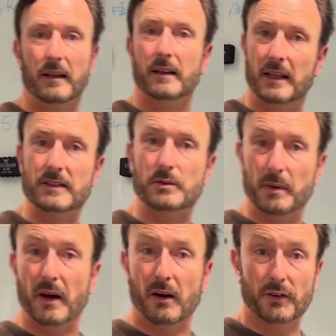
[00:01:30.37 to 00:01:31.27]
it's a
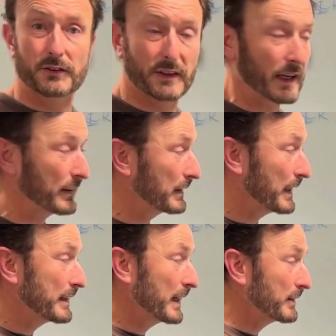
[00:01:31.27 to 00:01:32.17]
bit hard to
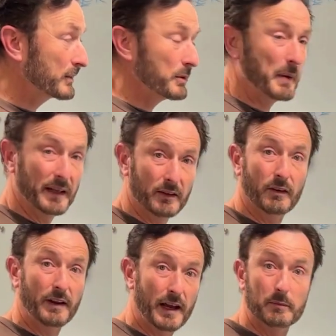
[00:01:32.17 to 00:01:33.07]
calculate that depending
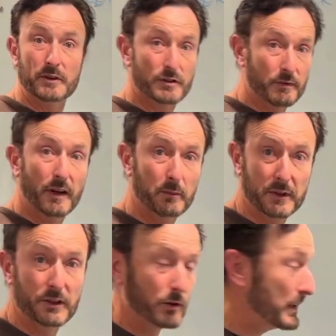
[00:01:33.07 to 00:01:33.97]
on how much
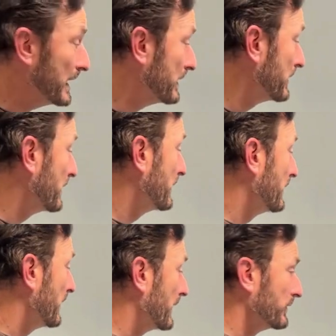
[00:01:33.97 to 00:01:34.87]
development you need.
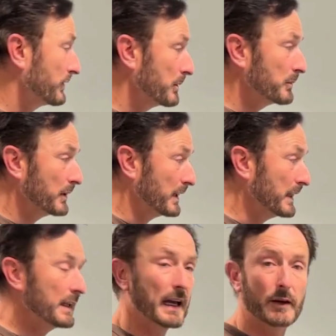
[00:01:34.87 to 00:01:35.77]
And
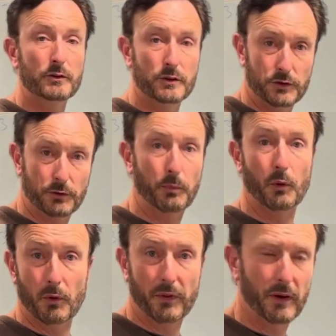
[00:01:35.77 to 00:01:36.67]
similarly, how do you
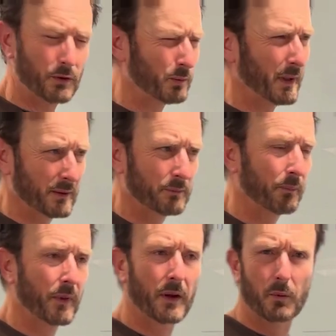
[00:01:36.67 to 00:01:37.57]
support those? Well,
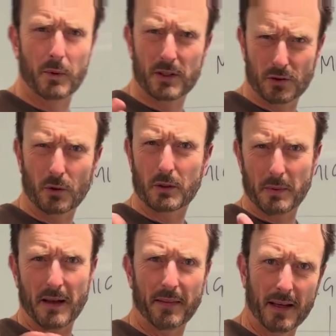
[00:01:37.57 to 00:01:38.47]
we can talk
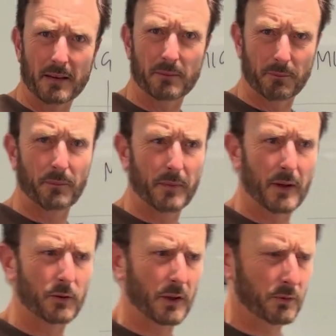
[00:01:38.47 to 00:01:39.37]
about that
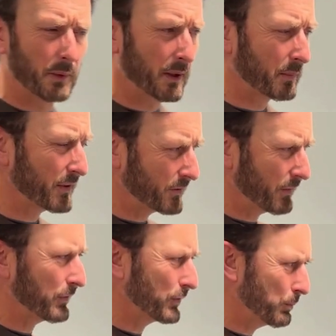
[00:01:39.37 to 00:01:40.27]
as well, but there's
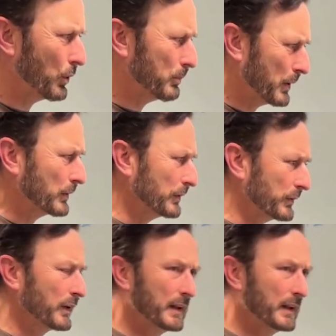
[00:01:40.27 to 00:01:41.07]
different support models